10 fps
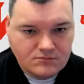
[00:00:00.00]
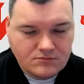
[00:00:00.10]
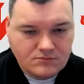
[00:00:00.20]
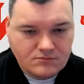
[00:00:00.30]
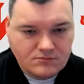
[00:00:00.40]

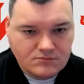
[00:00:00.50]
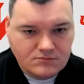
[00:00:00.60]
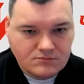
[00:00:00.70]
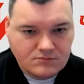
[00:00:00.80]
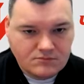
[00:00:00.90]

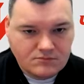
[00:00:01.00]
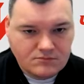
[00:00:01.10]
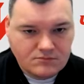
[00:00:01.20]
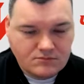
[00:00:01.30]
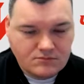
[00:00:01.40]

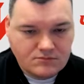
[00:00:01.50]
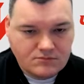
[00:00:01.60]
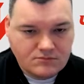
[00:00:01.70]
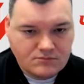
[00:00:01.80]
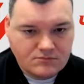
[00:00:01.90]

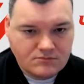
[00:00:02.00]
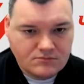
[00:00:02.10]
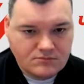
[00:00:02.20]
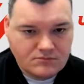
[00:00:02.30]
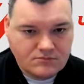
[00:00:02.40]

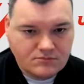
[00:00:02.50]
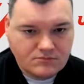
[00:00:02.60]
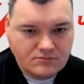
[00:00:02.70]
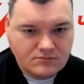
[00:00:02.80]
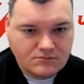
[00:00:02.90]

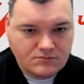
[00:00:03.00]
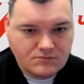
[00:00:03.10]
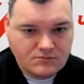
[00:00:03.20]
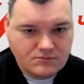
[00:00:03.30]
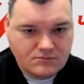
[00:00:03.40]

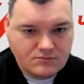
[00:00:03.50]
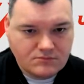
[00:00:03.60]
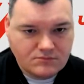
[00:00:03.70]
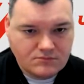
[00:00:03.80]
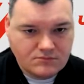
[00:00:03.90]

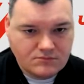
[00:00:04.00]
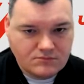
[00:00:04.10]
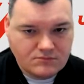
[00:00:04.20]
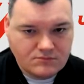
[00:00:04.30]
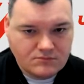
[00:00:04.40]

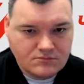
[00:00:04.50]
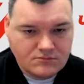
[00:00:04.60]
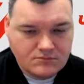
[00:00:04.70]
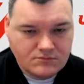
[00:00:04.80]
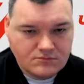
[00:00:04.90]

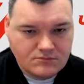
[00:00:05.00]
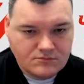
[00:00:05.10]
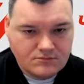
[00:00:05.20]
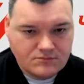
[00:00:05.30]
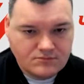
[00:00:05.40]

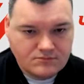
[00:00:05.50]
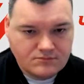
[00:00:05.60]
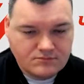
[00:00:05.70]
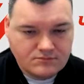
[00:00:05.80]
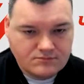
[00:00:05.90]

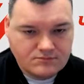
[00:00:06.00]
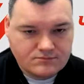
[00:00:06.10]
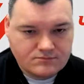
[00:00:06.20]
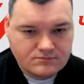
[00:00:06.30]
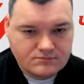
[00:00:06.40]
The person shown says nothing.